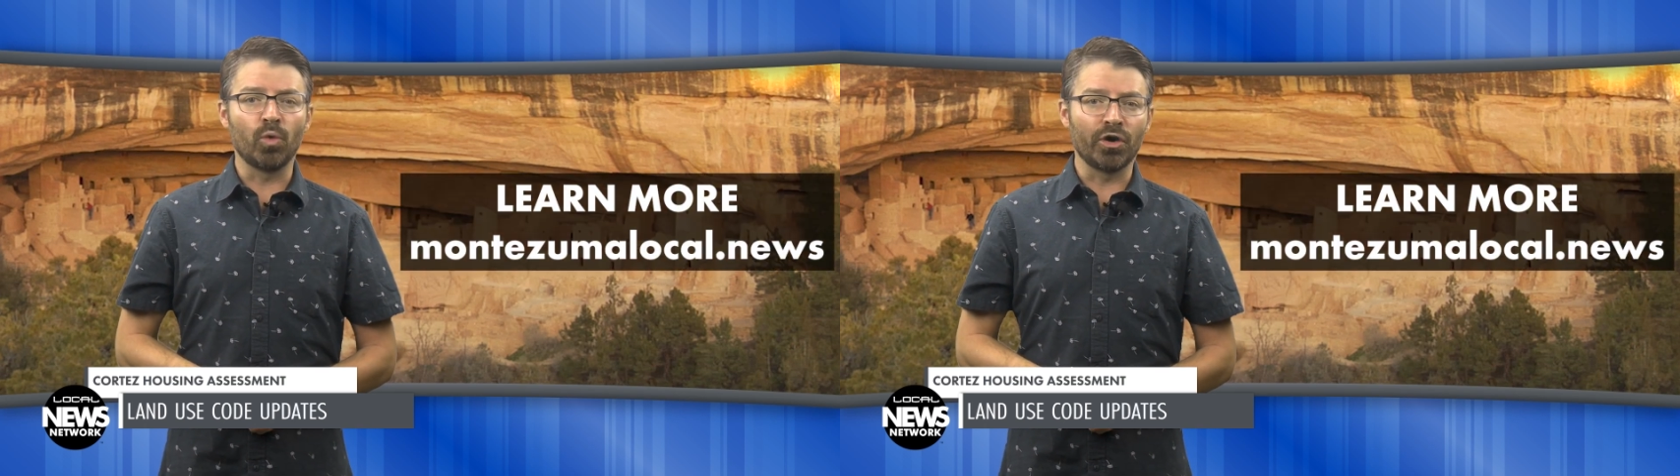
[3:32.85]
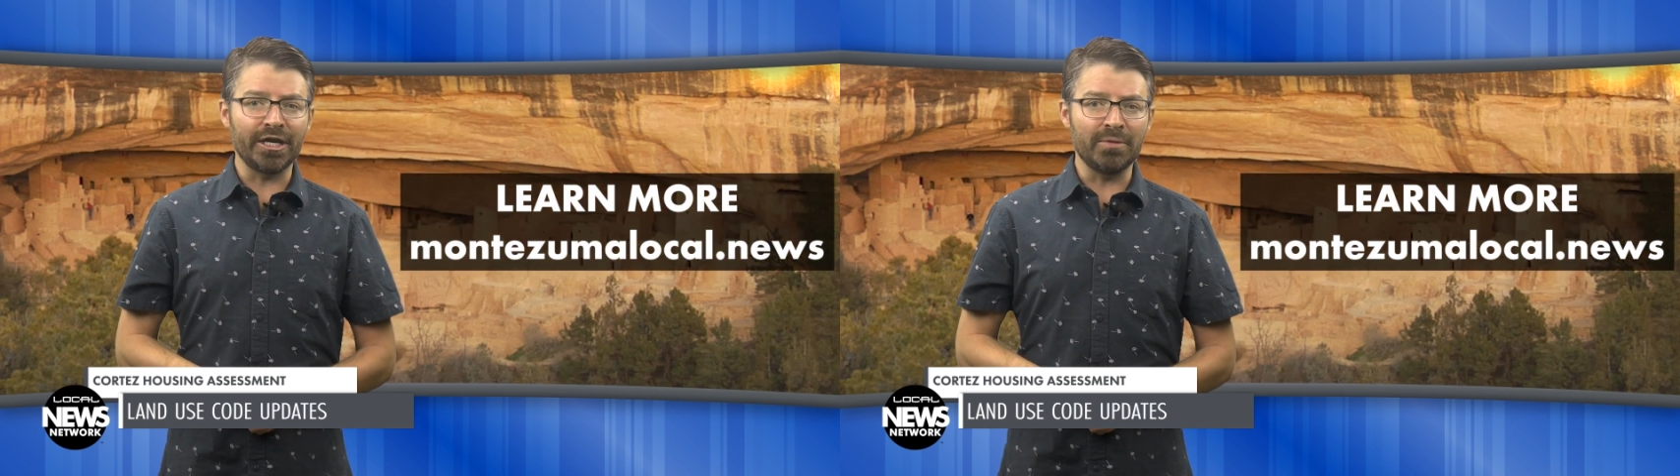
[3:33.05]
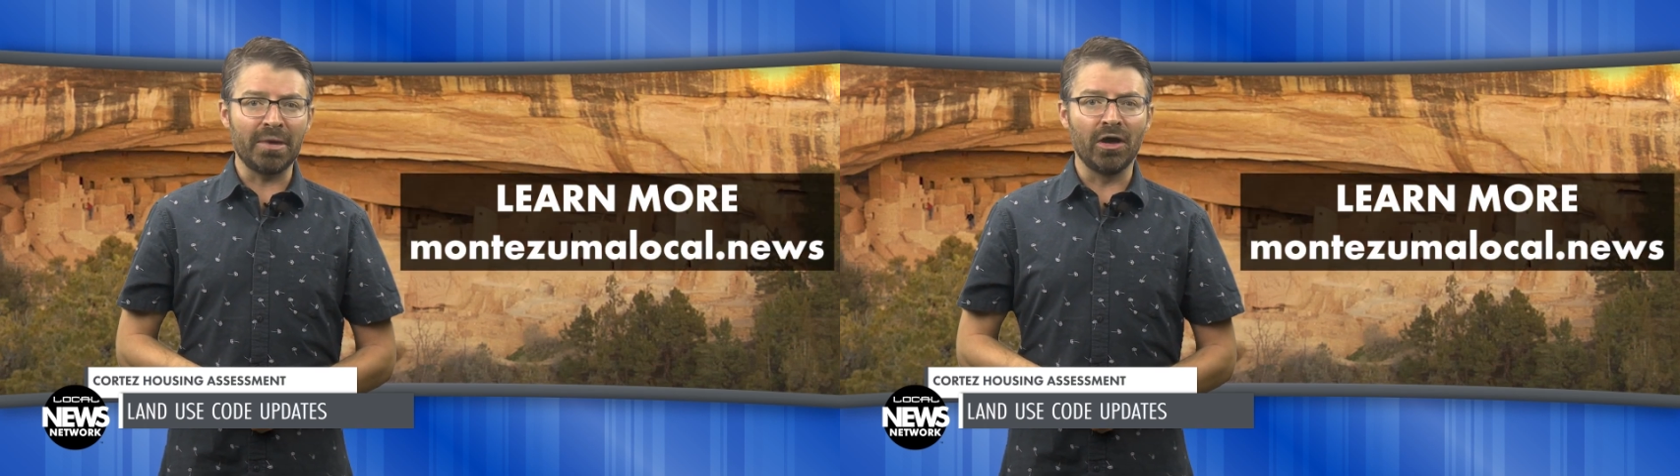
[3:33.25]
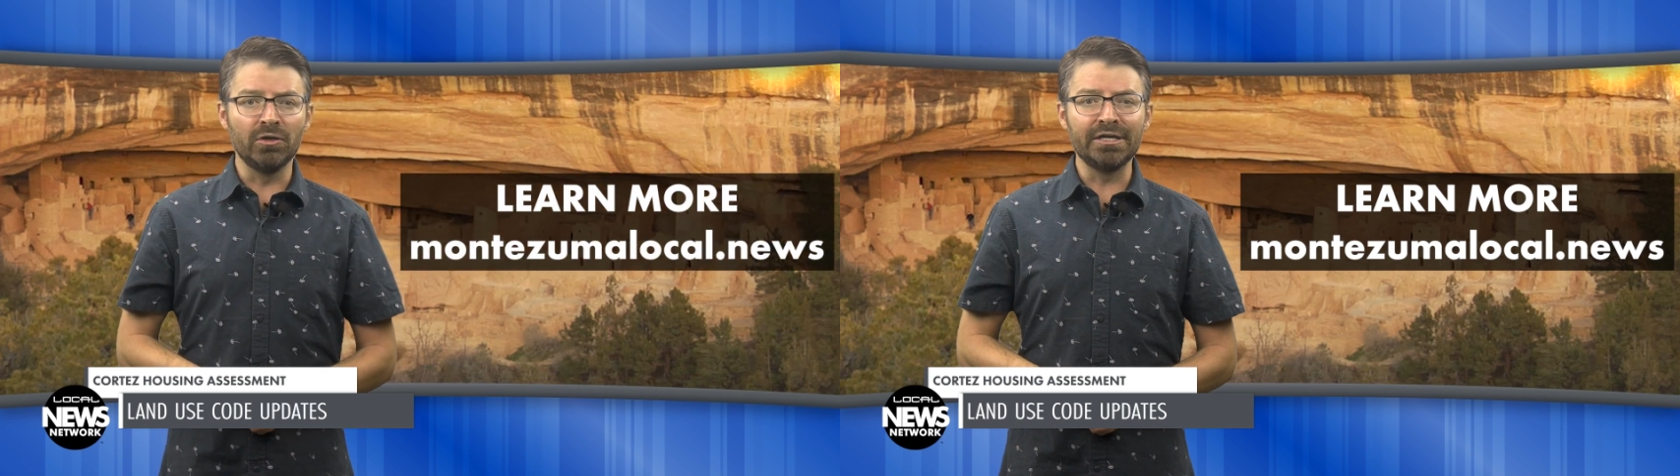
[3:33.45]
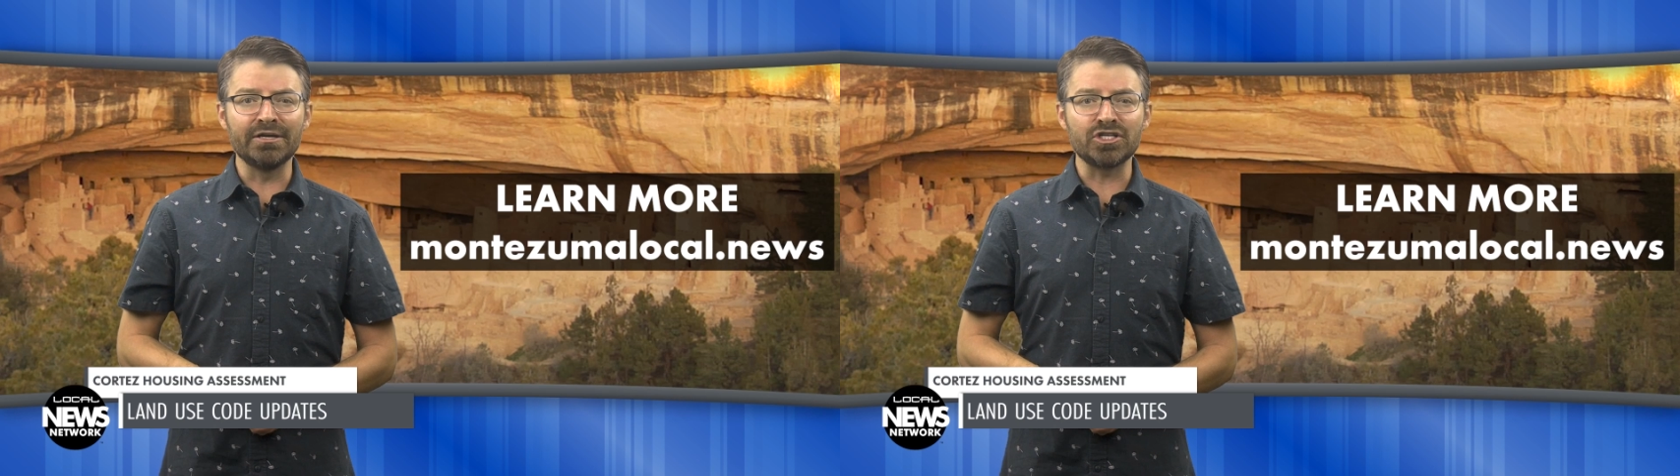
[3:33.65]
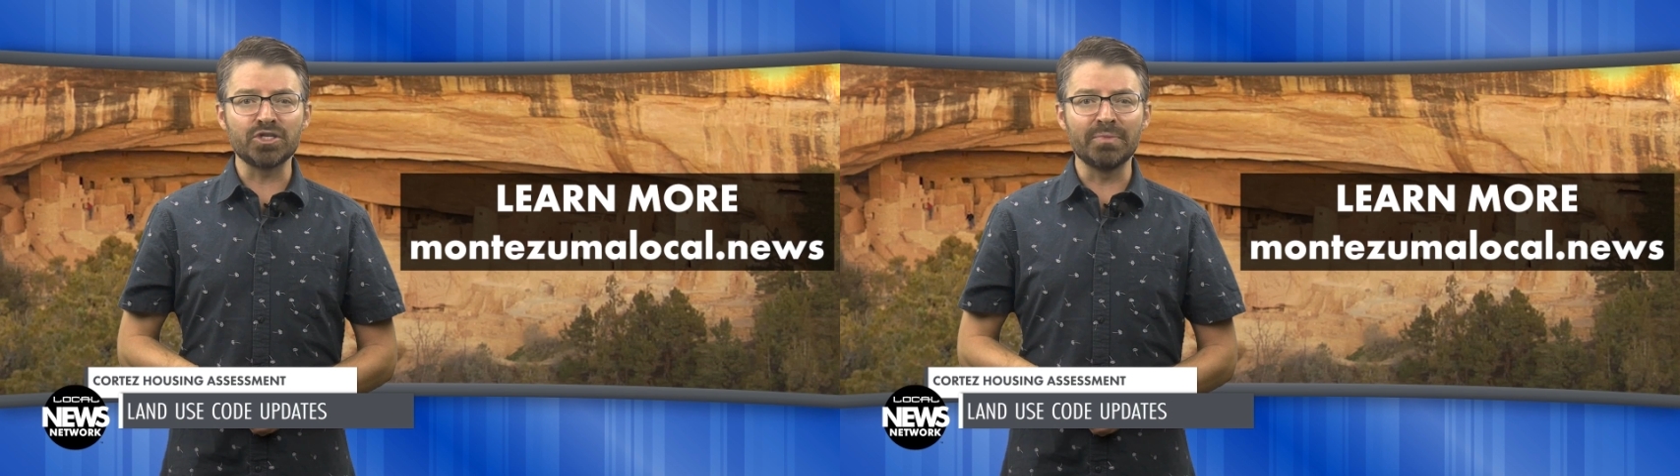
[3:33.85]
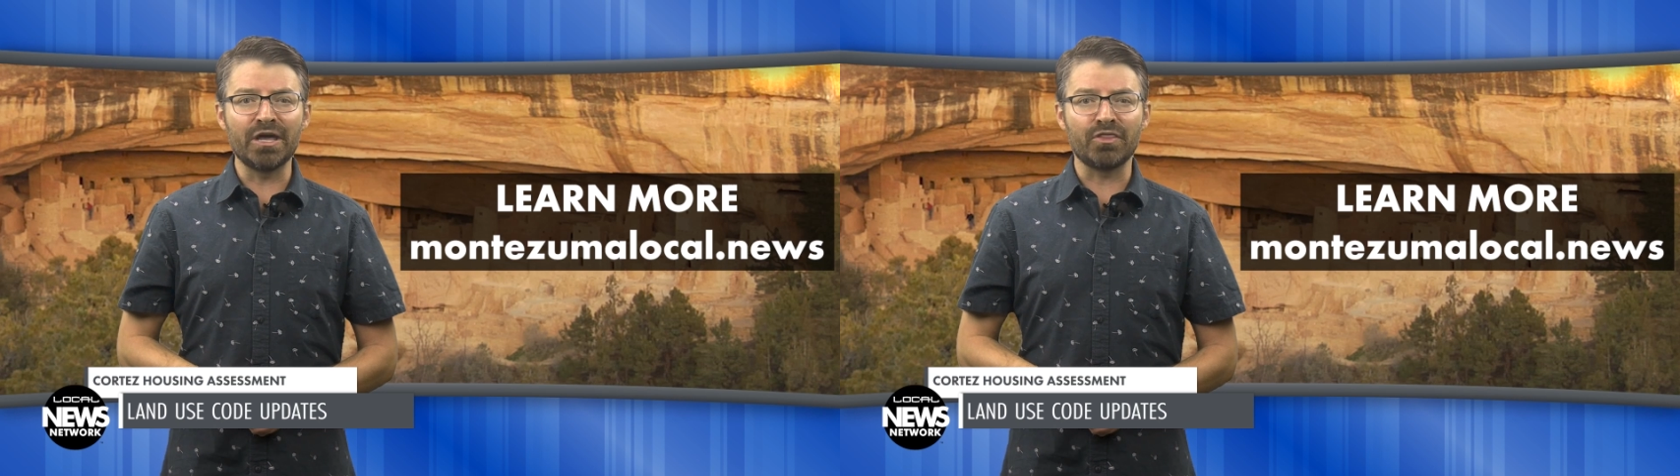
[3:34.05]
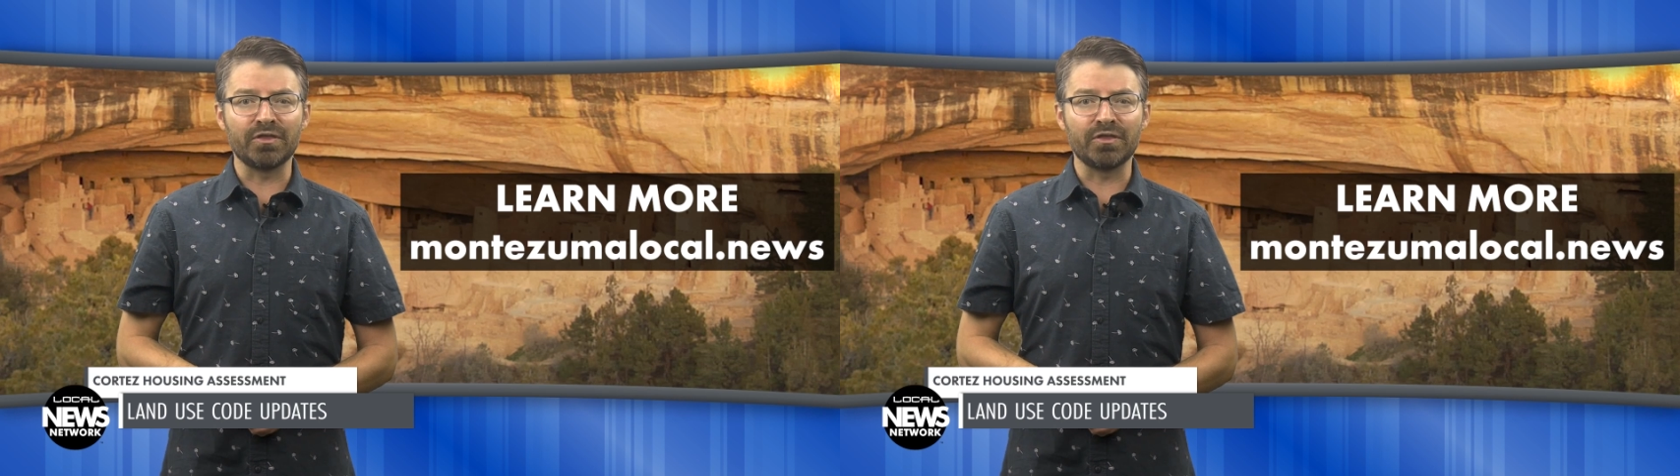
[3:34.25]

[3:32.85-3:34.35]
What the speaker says: or email Linda Smith